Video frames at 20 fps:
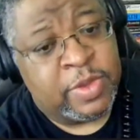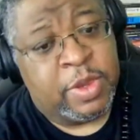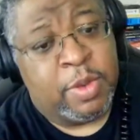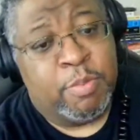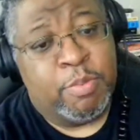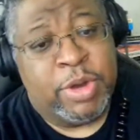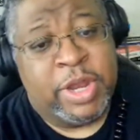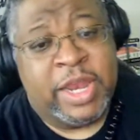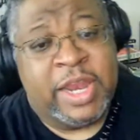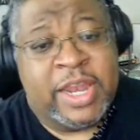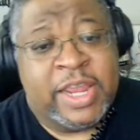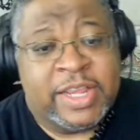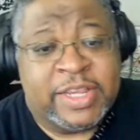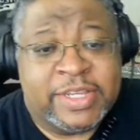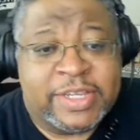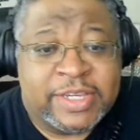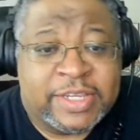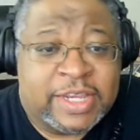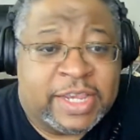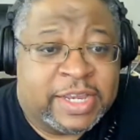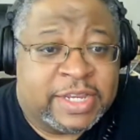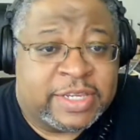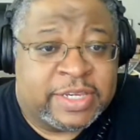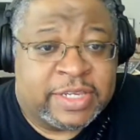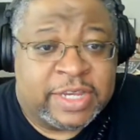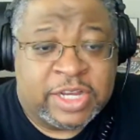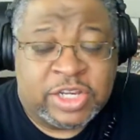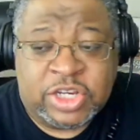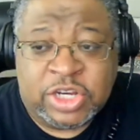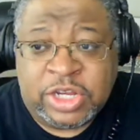but it is it's
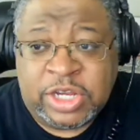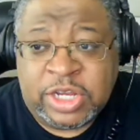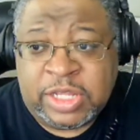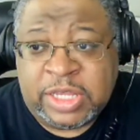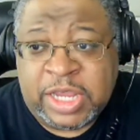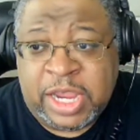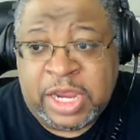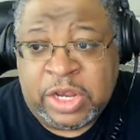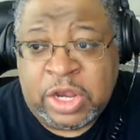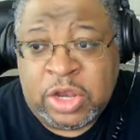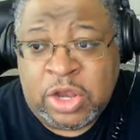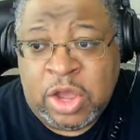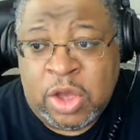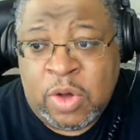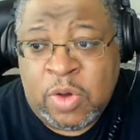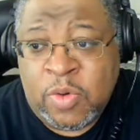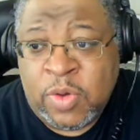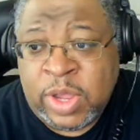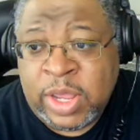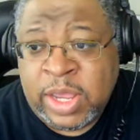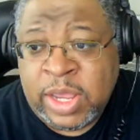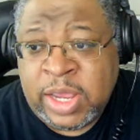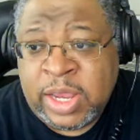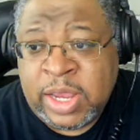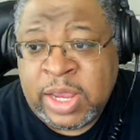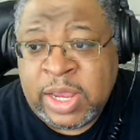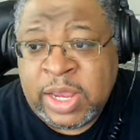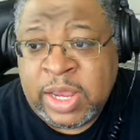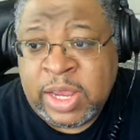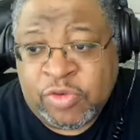such a good thing to know
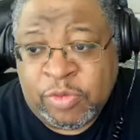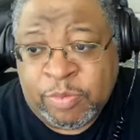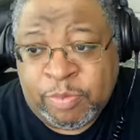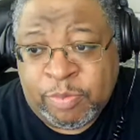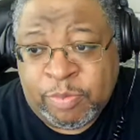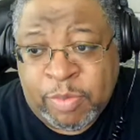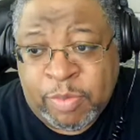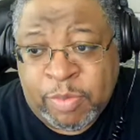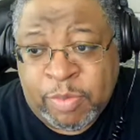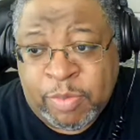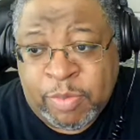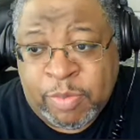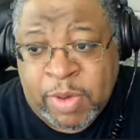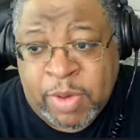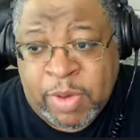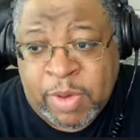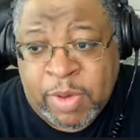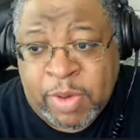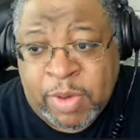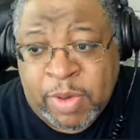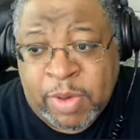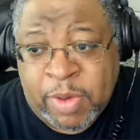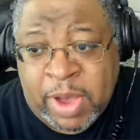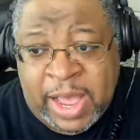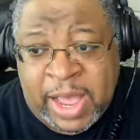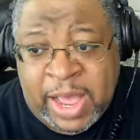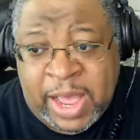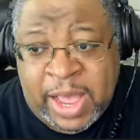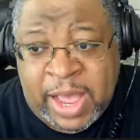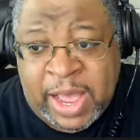I, I I'm
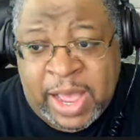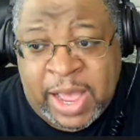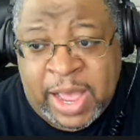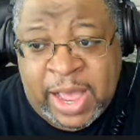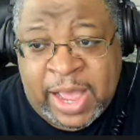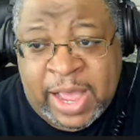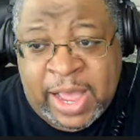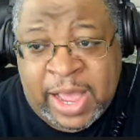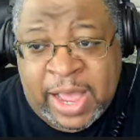completely playing